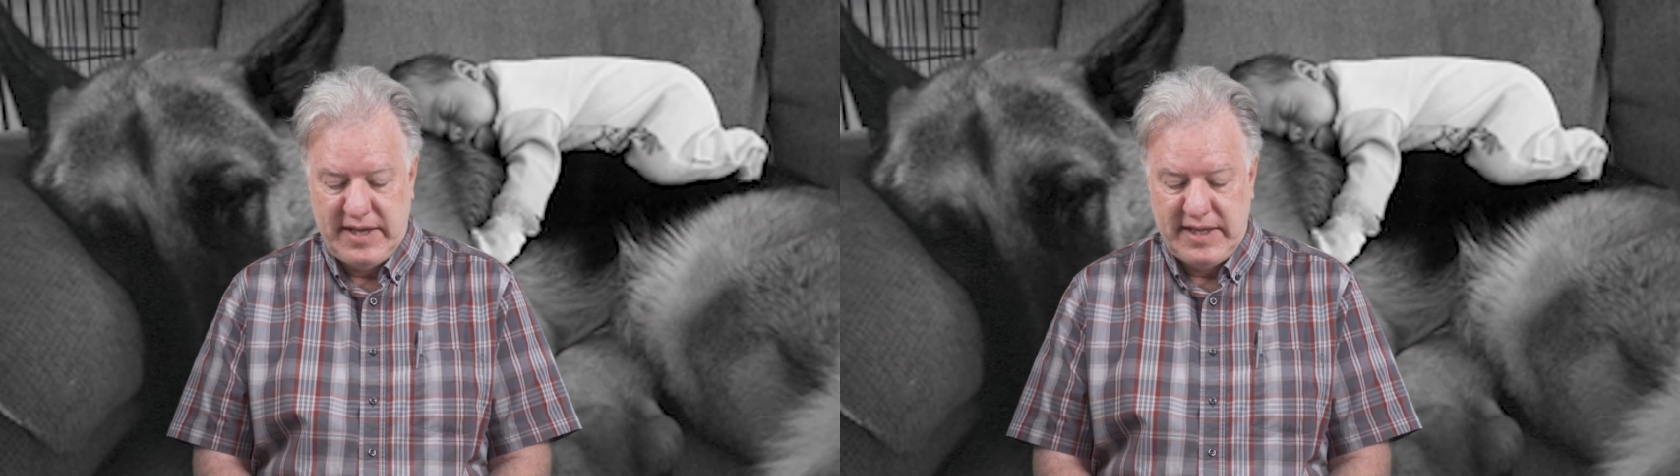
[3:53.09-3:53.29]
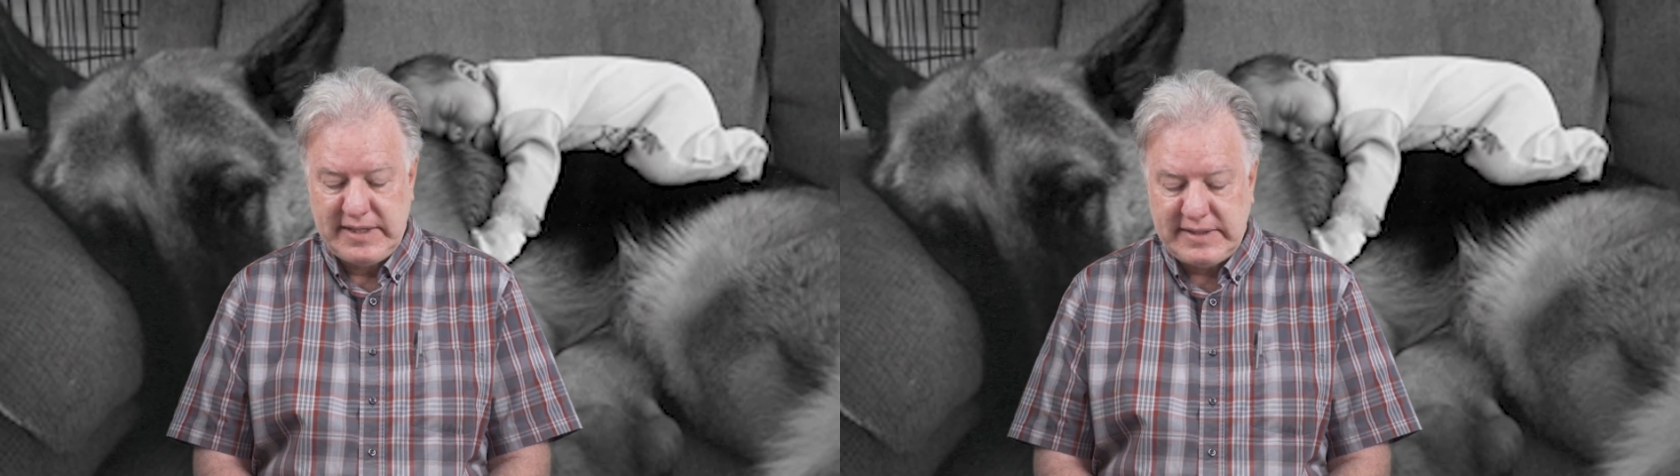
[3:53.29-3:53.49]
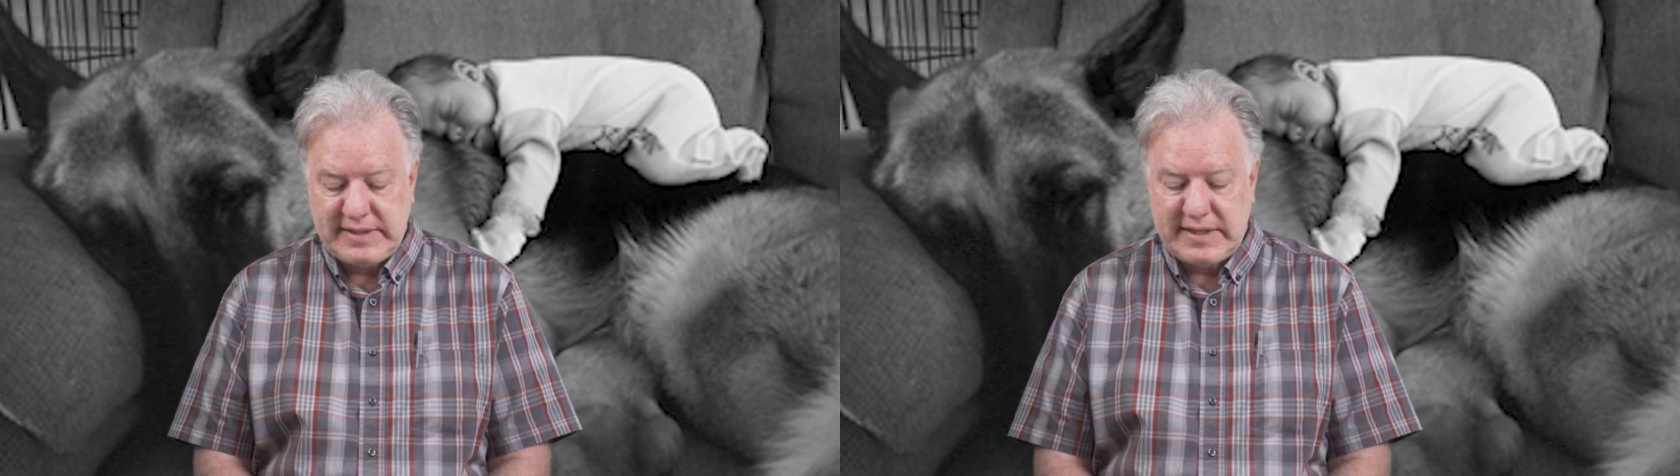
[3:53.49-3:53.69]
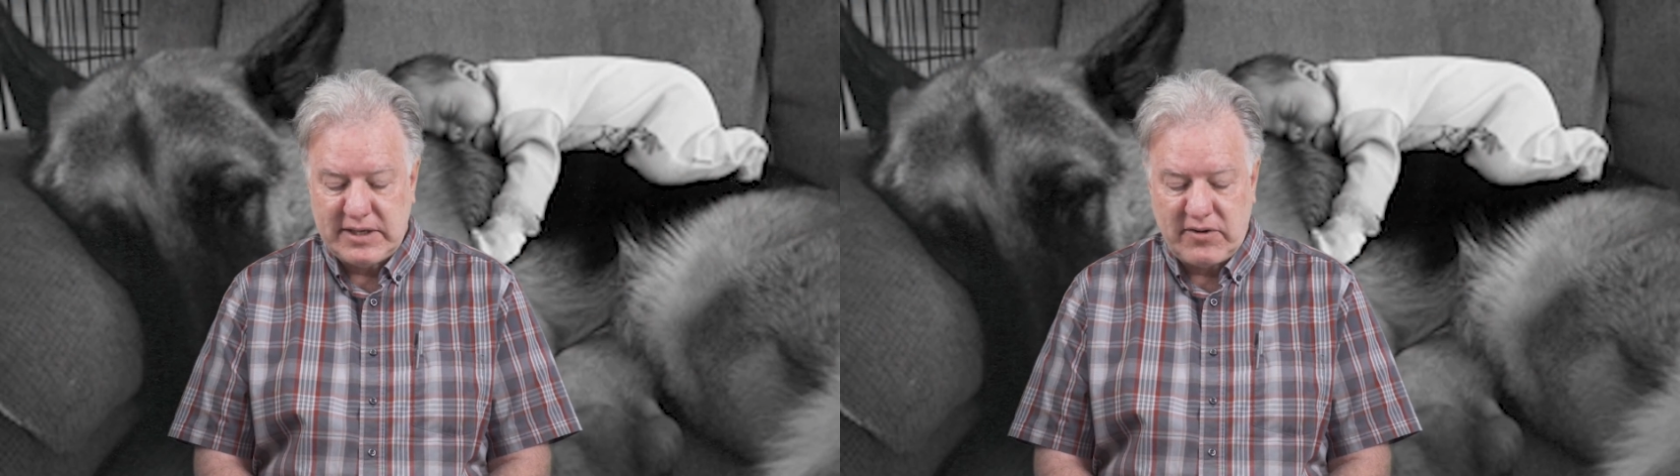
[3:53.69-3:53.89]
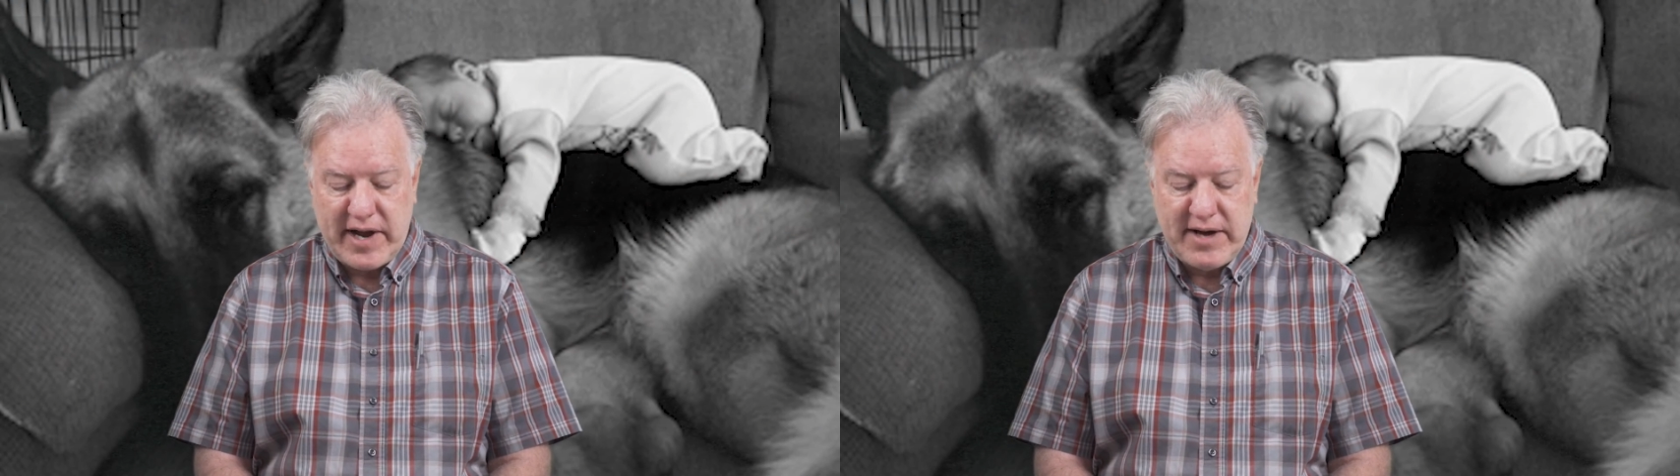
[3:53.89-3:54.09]
This is the
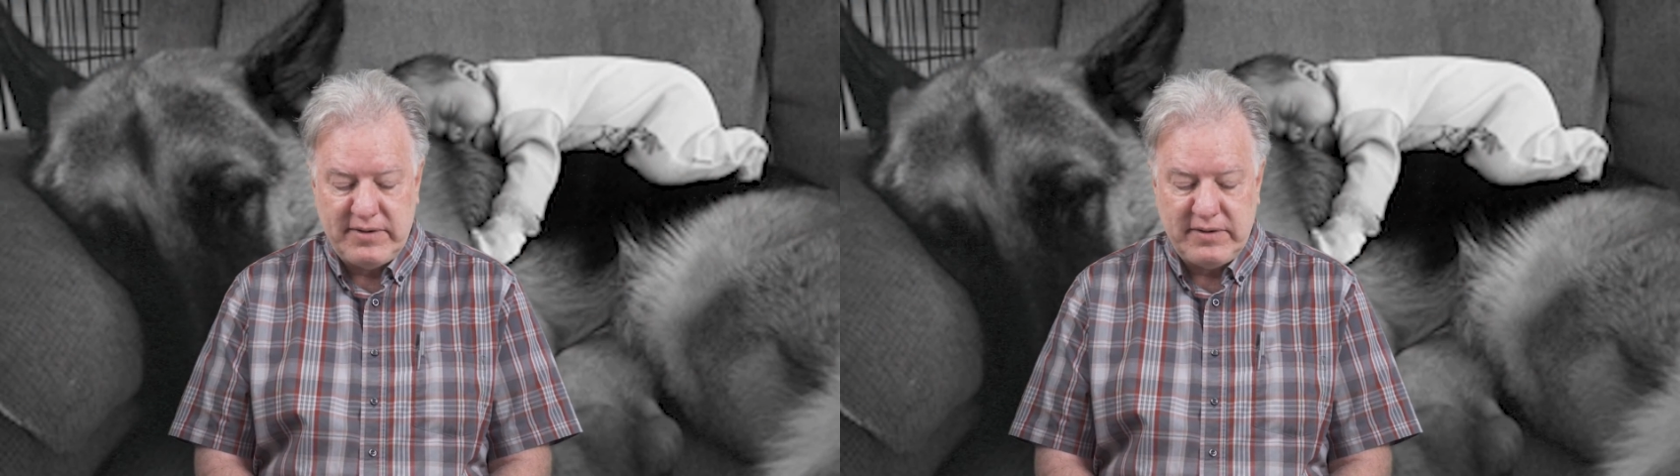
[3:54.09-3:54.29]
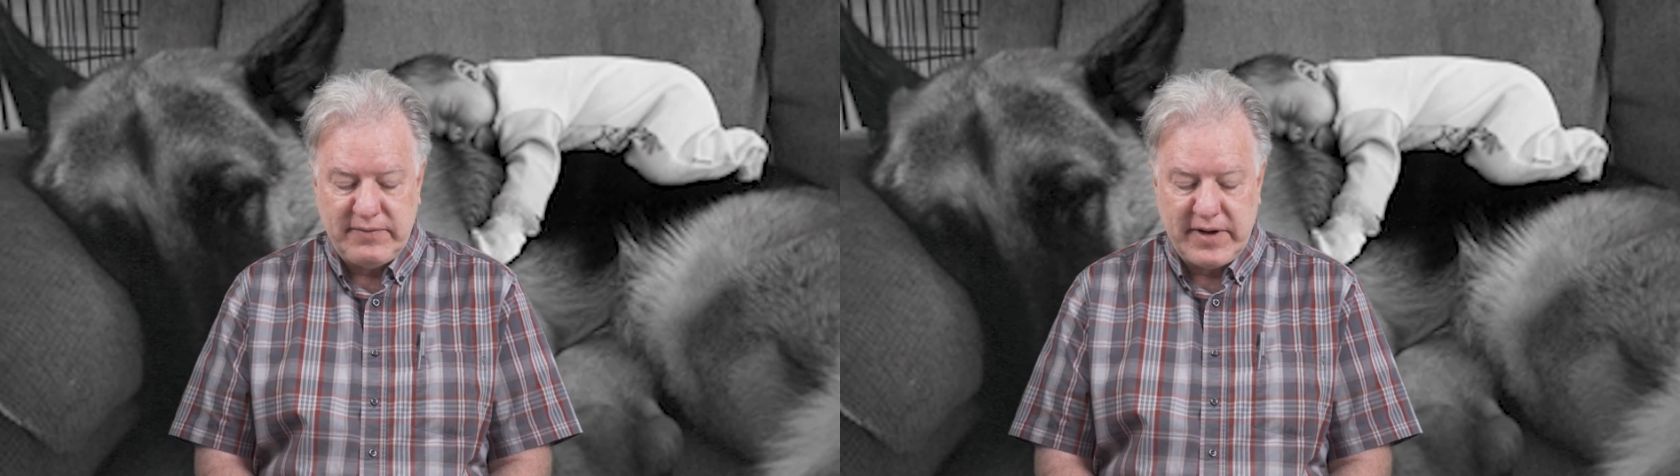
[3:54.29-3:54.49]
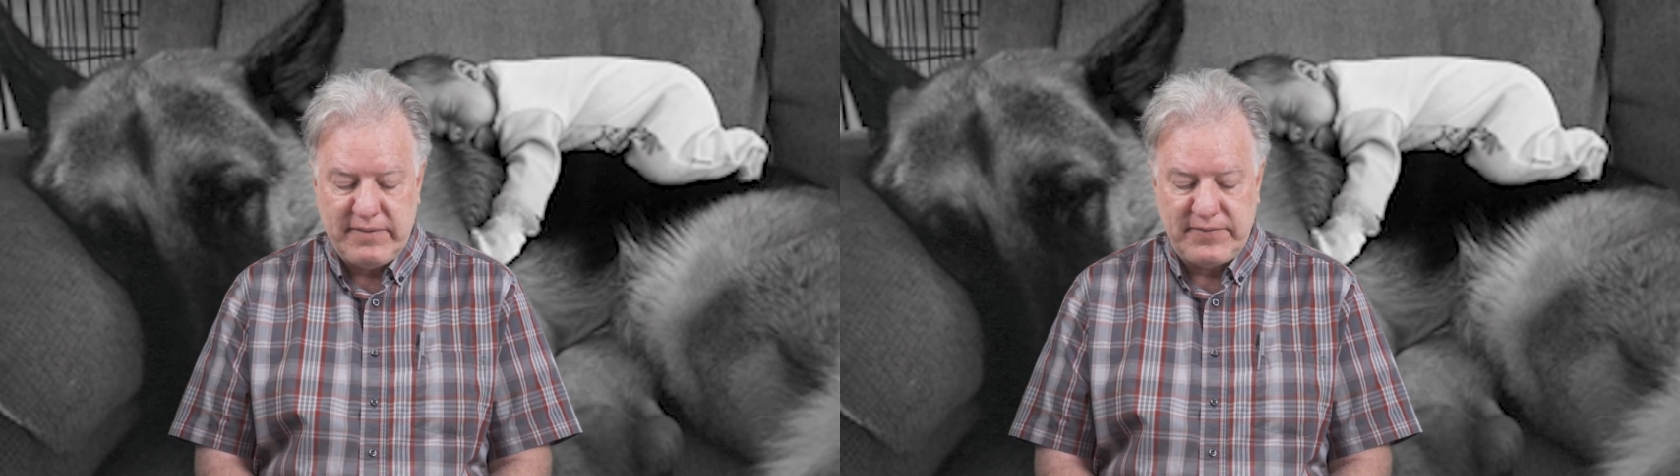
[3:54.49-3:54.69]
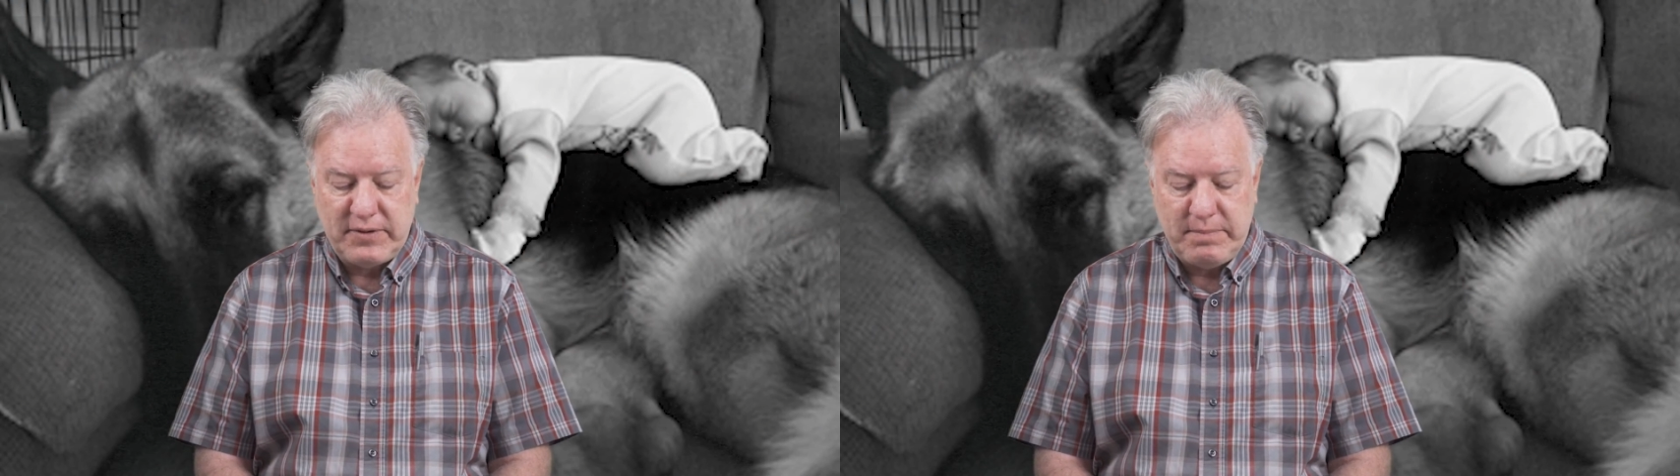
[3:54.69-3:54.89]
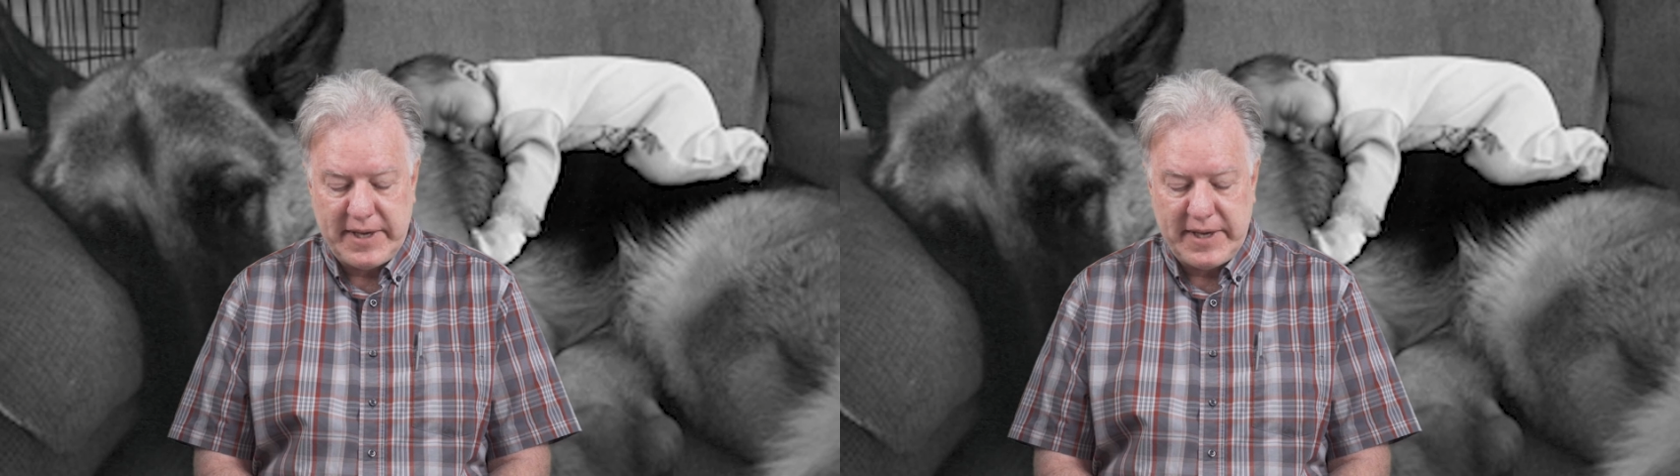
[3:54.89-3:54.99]
ground of comfort.